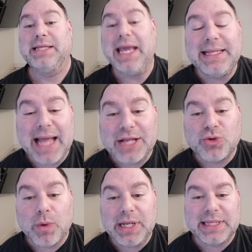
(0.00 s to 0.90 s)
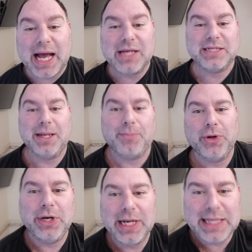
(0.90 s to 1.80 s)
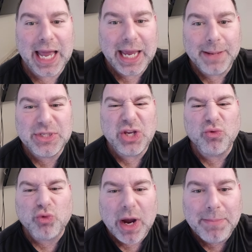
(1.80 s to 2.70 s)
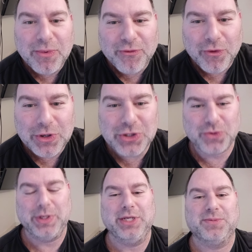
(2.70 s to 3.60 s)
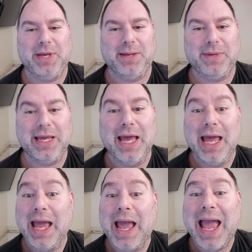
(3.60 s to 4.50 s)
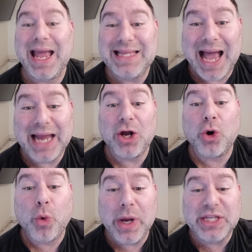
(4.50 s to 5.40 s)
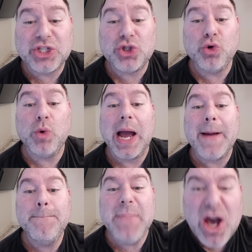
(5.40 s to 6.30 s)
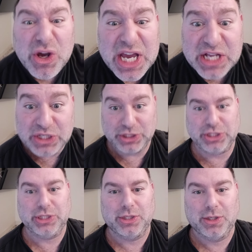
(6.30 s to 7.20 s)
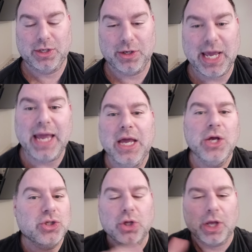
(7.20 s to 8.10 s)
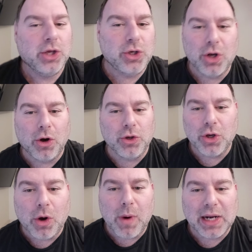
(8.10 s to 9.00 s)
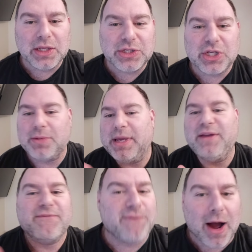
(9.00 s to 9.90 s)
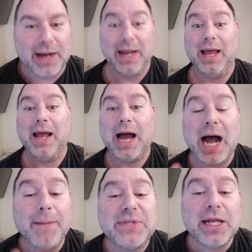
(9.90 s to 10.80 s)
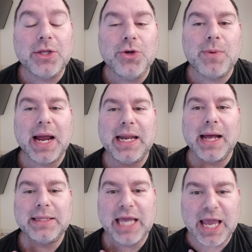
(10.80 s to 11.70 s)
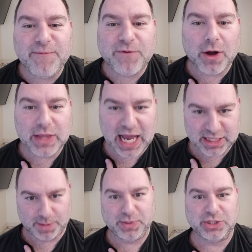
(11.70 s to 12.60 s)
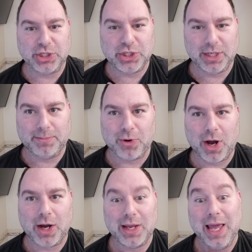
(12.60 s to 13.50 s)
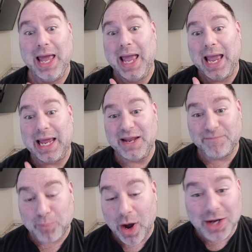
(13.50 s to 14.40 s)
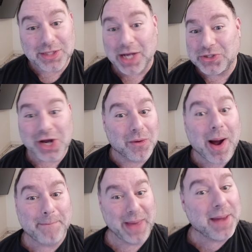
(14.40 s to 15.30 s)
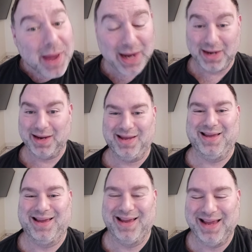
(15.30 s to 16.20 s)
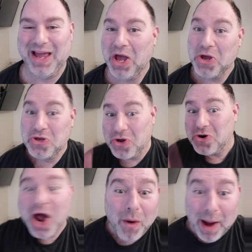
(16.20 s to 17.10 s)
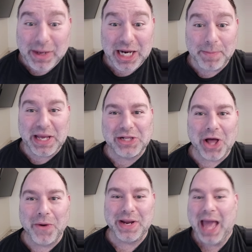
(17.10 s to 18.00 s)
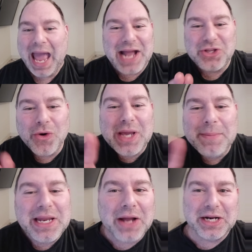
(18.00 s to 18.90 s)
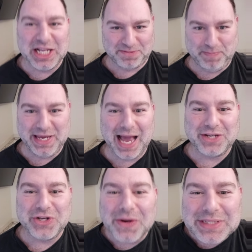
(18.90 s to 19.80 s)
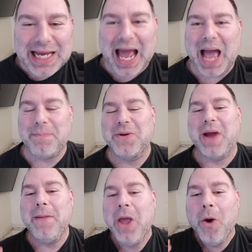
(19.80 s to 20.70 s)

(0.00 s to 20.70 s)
Take that $20,000 and put it into AMC right before the squeeze, baby. And that equates to millions, okay? So look, you don't want to listen to me? Fine. I'm telling you right now, the AFOL that has a position in Prog, and if Prog does go up, baby, you know I'm going to be glowing. And don't give me none of this BS. You know what's going to happen, right?